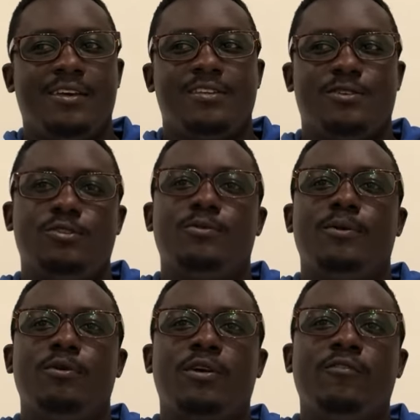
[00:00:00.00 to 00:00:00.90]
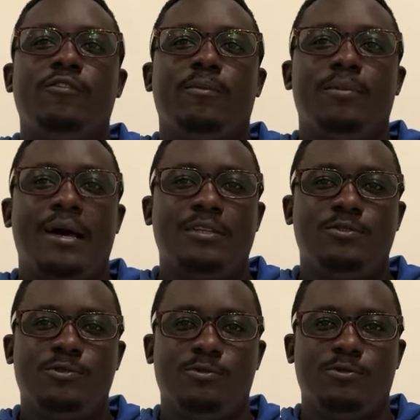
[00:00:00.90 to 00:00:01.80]
So it will be looking for blood
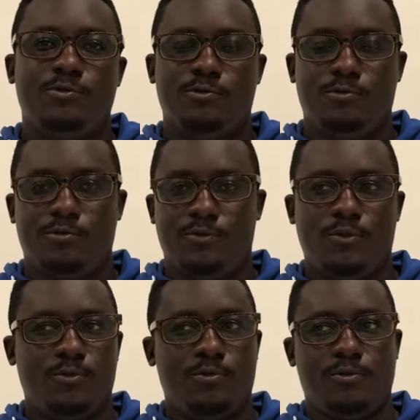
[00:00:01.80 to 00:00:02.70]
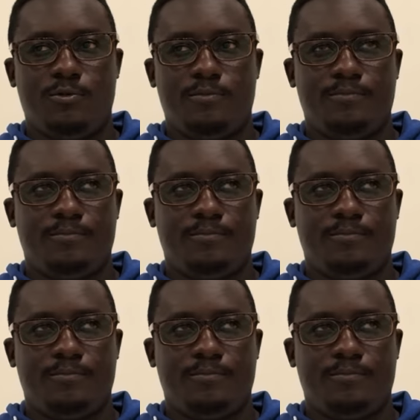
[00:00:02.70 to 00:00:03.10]
to